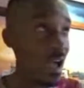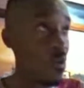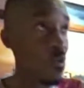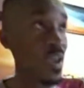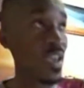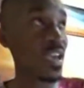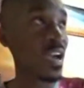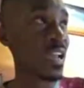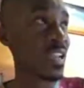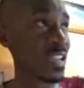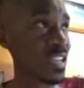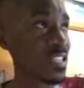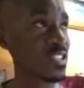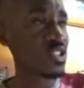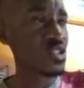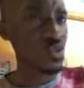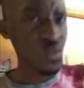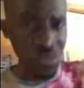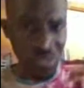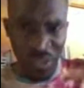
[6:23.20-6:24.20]
They're allowing at
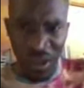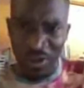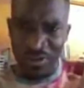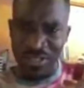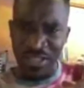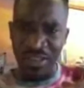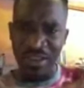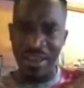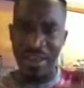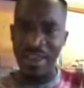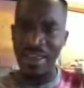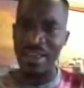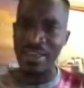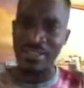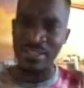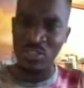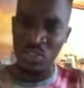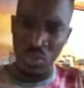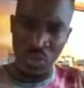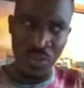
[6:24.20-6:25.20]
least 2,000, I
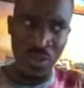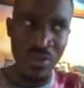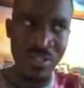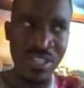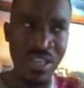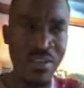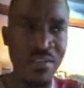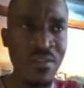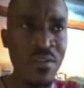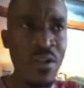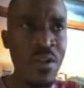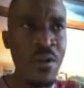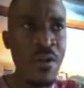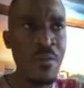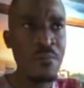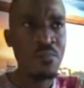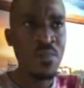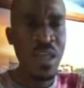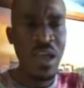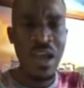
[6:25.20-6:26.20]
guess, 2,000
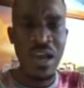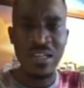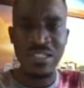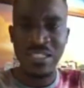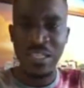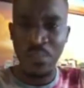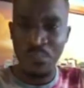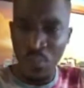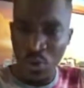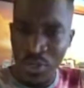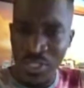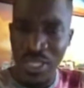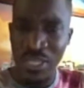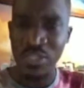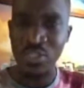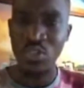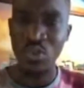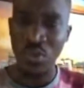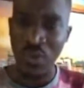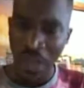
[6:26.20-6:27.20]

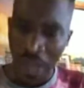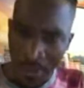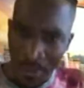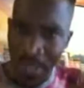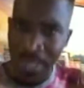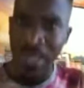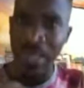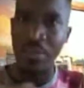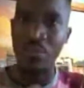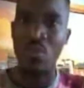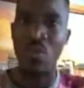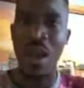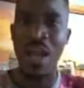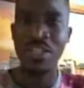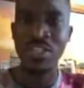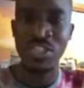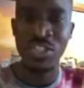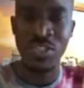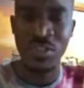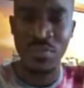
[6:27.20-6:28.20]
supporters to come in and
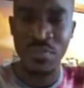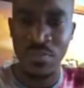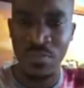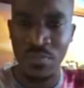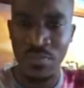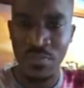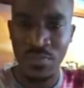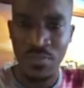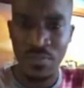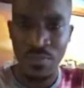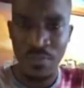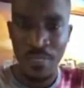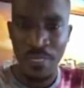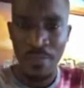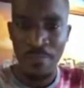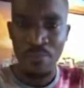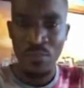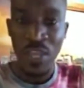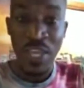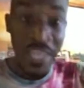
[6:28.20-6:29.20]
watch.
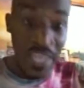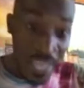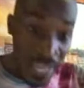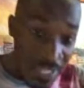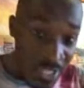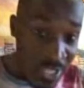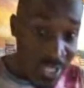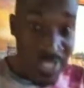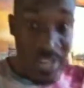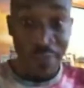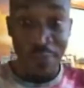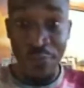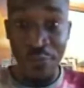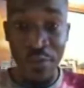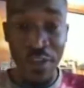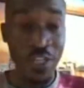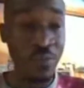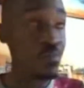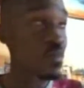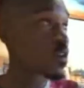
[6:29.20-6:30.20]
Here, it's
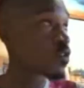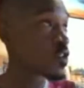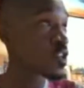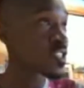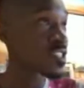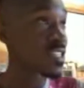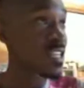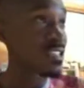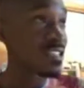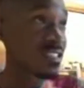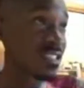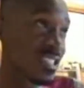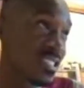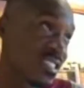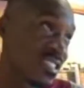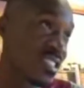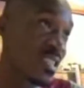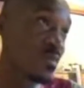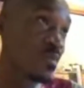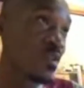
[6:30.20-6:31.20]
different because the
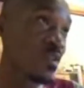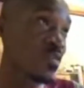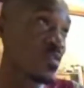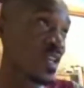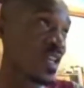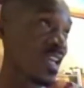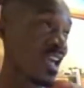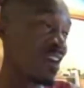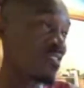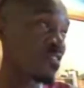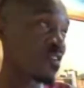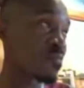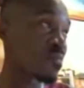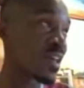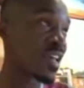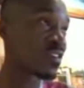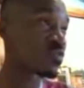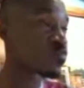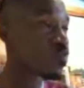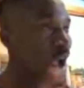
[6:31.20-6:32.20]
system of the
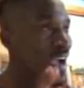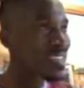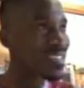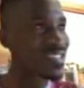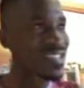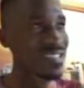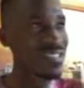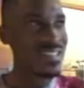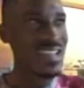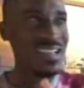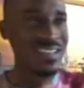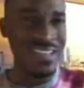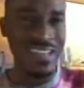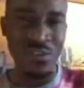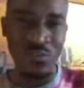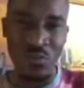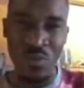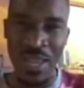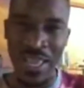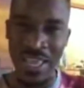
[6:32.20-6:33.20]
government works a
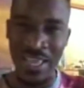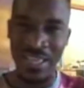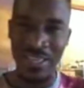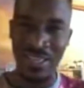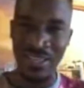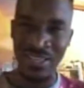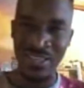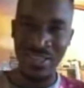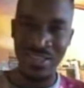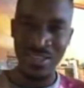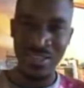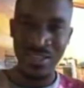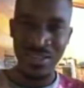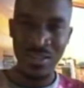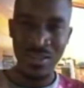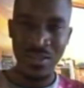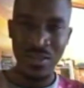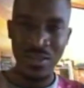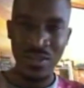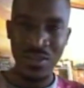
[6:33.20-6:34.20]
certain way.
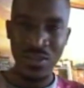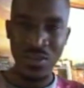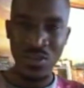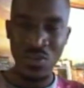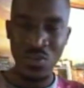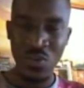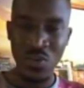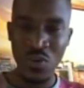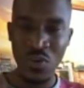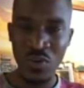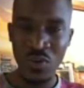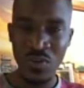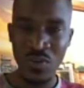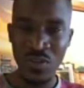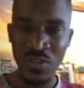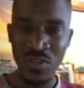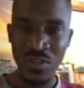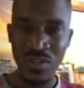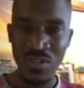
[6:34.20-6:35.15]
You know?